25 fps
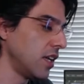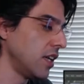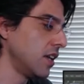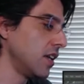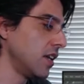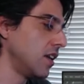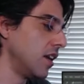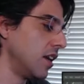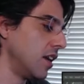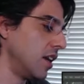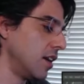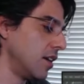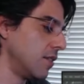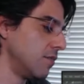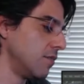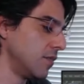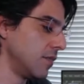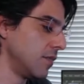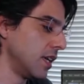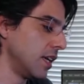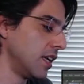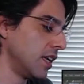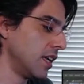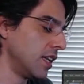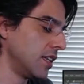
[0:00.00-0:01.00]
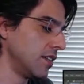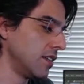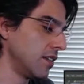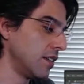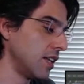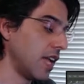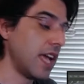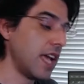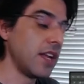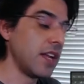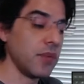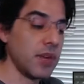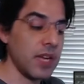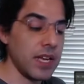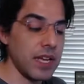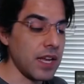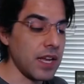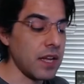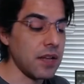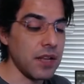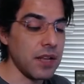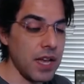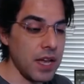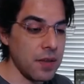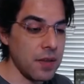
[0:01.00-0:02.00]
Um, and
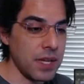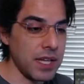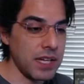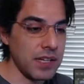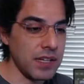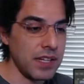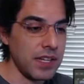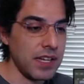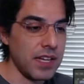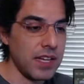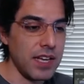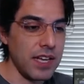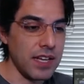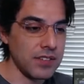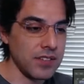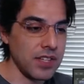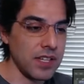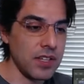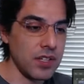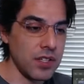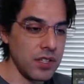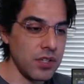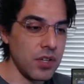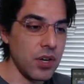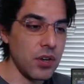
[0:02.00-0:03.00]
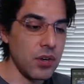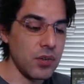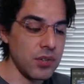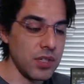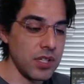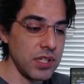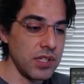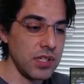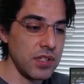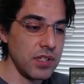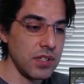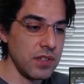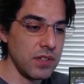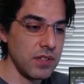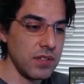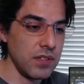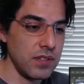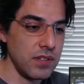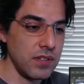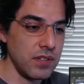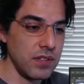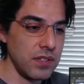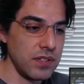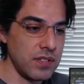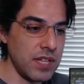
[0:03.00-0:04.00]
anyway, I, I, mean, I was like, you know,
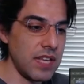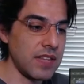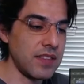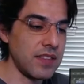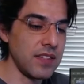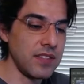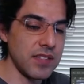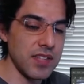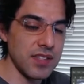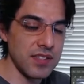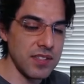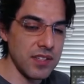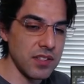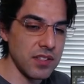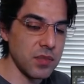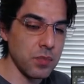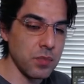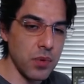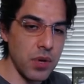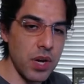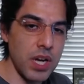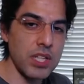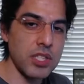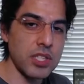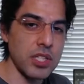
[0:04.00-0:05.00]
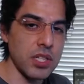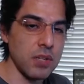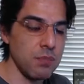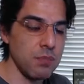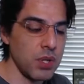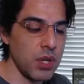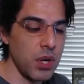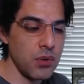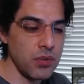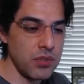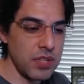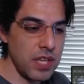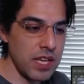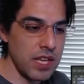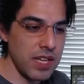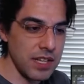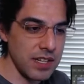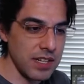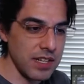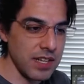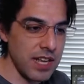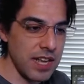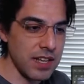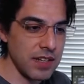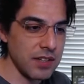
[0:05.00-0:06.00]
take this as inspiration, but don't take
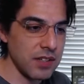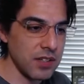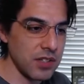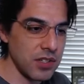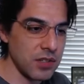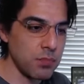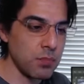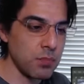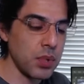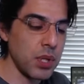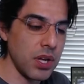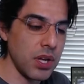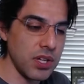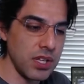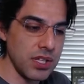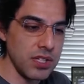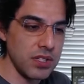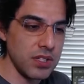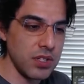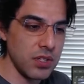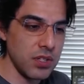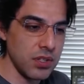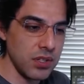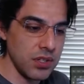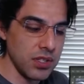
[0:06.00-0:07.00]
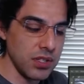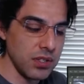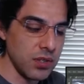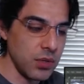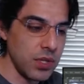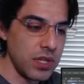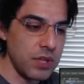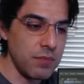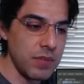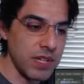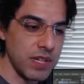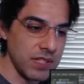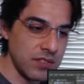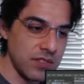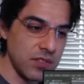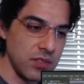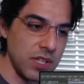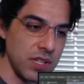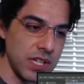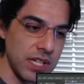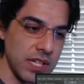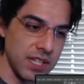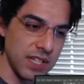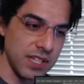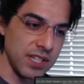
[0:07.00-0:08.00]
it and just plug it in your agreements. You
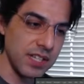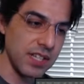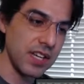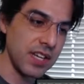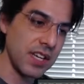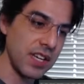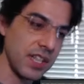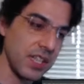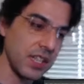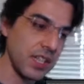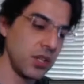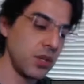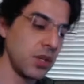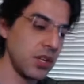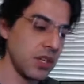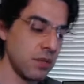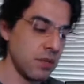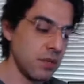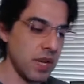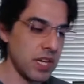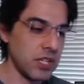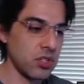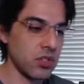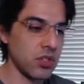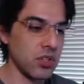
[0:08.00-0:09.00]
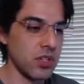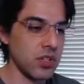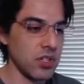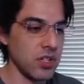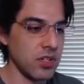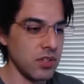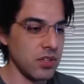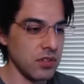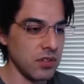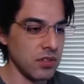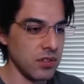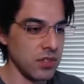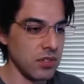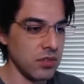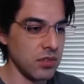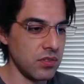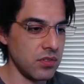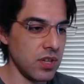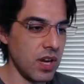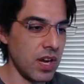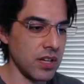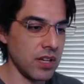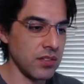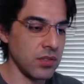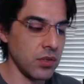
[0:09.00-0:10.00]
need to you need to make sure you you
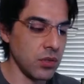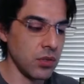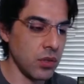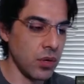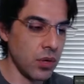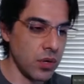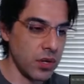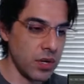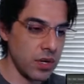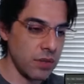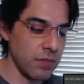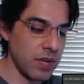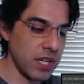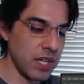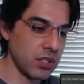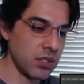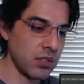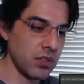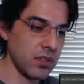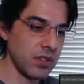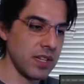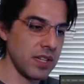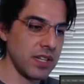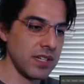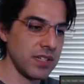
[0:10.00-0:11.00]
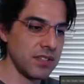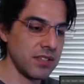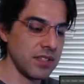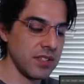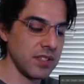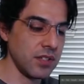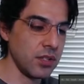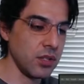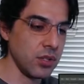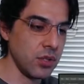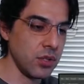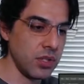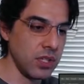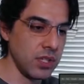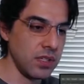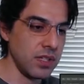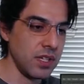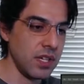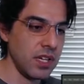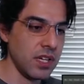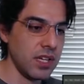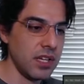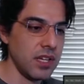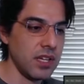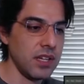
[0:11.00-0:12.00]
talk to a lawyer and make sure that it's included
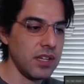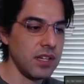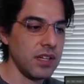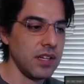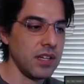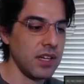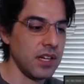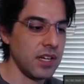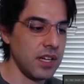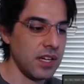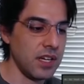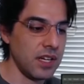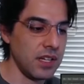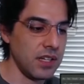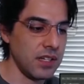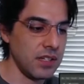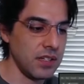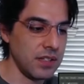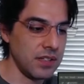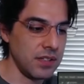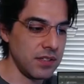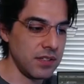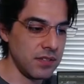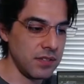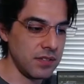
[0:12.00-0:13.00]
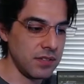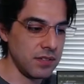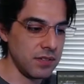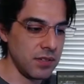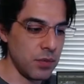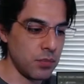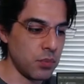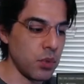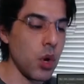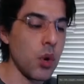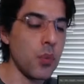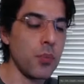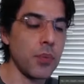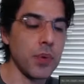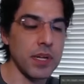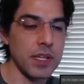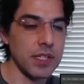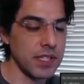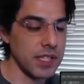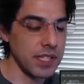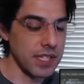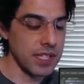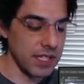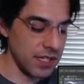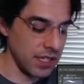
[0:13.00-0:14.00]
uh,
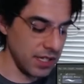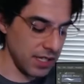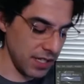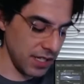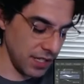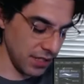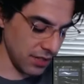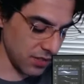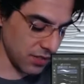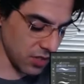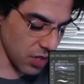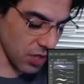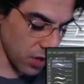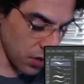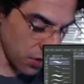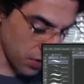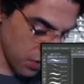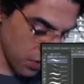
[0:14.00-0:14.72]
appropriately. And, and so,